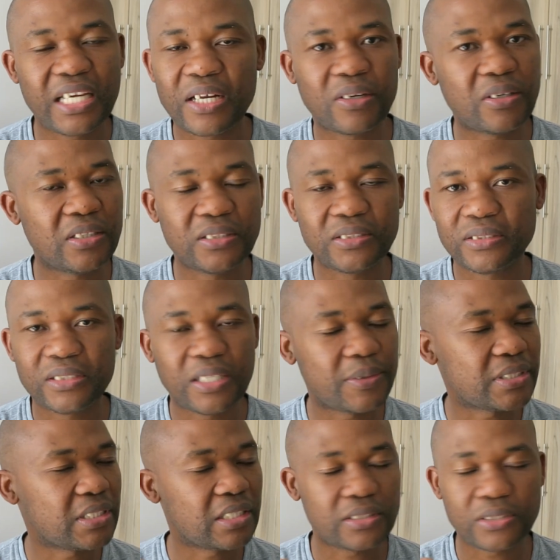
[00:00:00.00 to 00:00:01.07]
at all. I
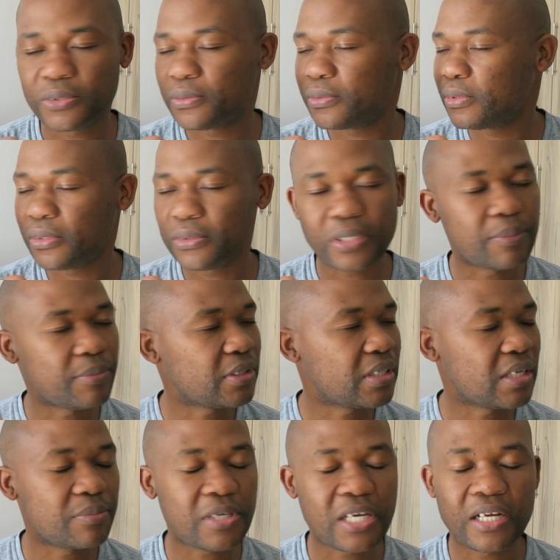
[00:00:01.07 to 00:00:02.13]
was like, no, I'm not
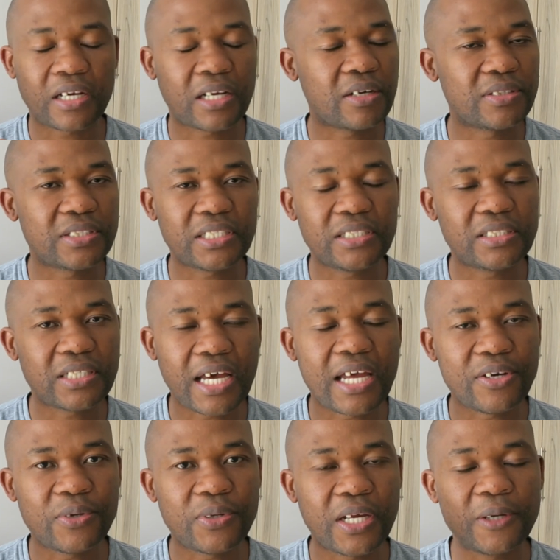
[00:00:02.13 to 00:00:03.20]
gonna be an accountant. I
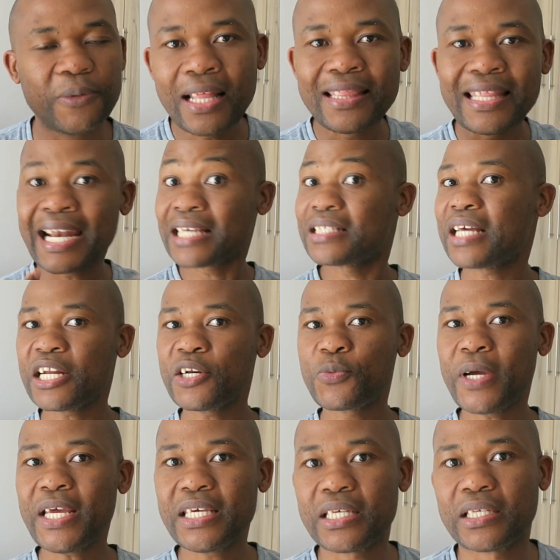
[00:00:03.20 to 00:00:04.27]
know now. Then I started
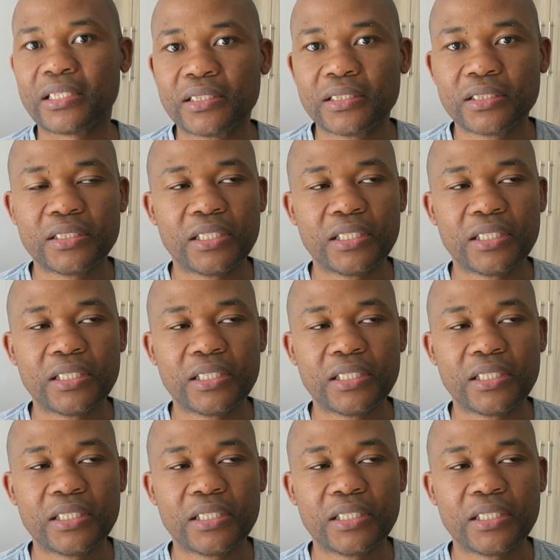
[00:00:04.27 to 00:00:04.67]
working.